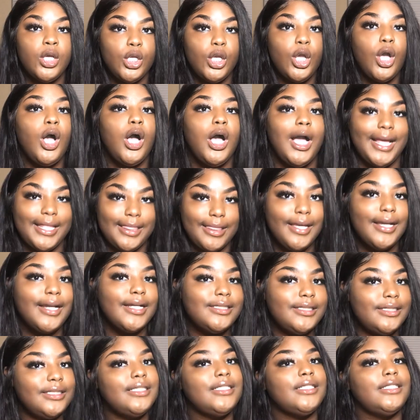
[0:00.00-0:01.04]
Y'all, I think I
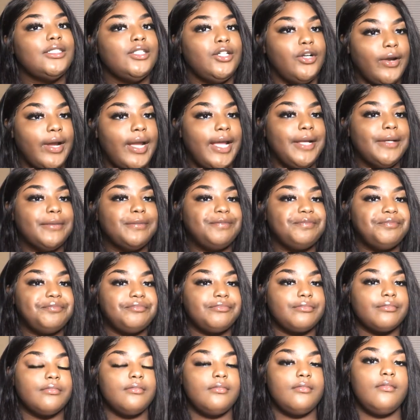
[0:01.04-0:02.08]
did great.
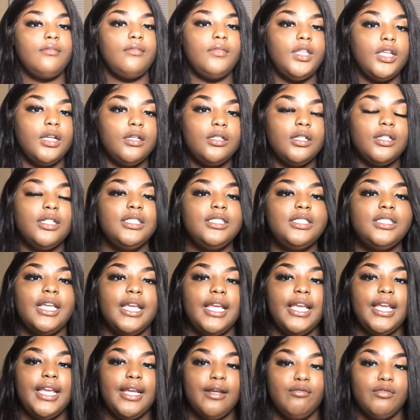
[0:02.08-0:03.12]
So this is the
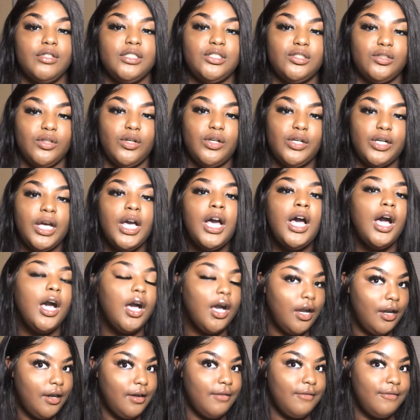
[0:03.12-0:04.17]
end result
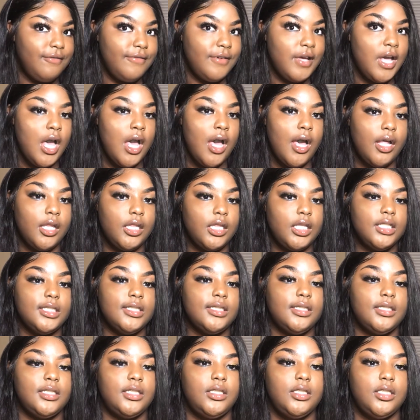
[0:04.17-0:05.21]
of
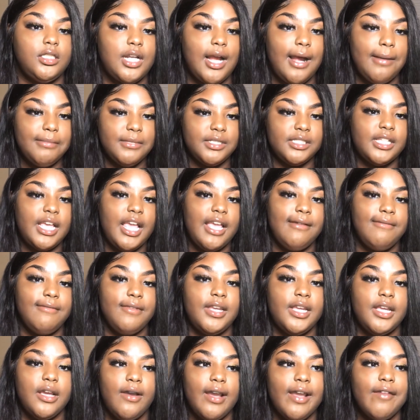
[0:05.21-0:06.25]
this ShopMissA
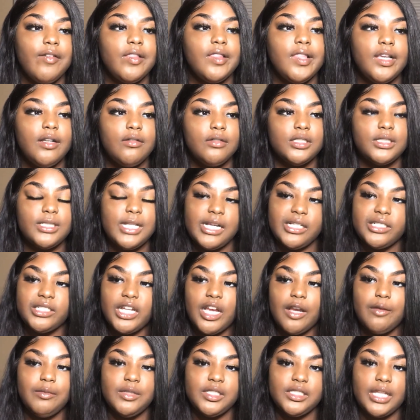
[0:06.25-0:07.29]
video. Everything was not
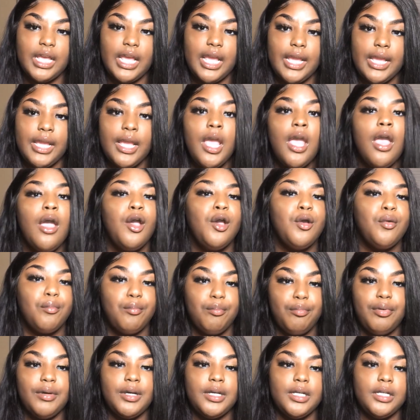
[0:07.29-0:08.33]
ShopMissA,
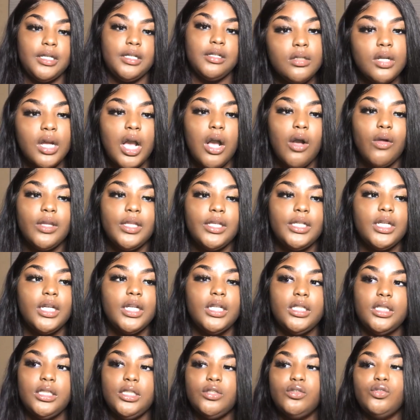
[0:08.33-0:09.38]
but I only couldn't
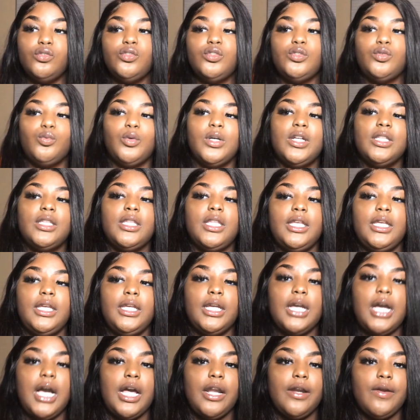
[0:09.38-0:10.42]
use one thing
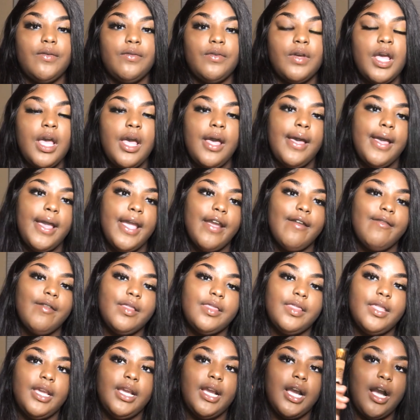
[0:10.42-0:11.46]
out of
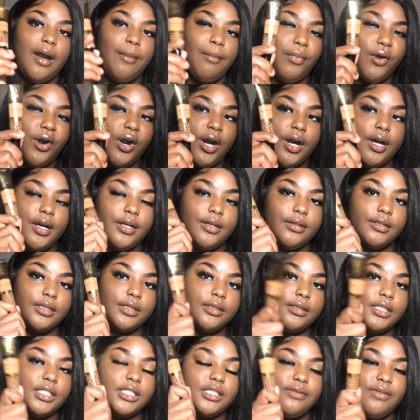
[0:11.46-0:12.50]
everything I bought,
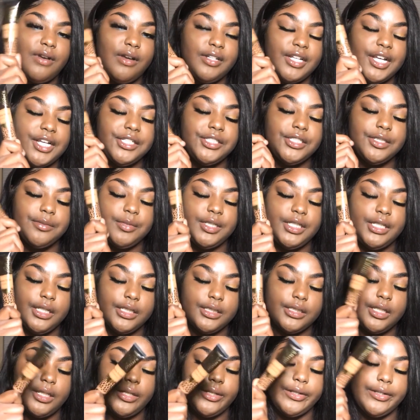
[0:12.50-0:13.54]
this foundation, because
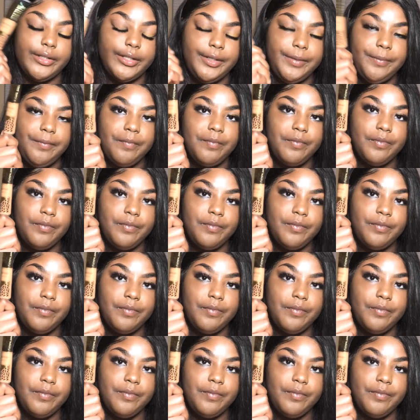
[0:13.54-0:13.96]
clearly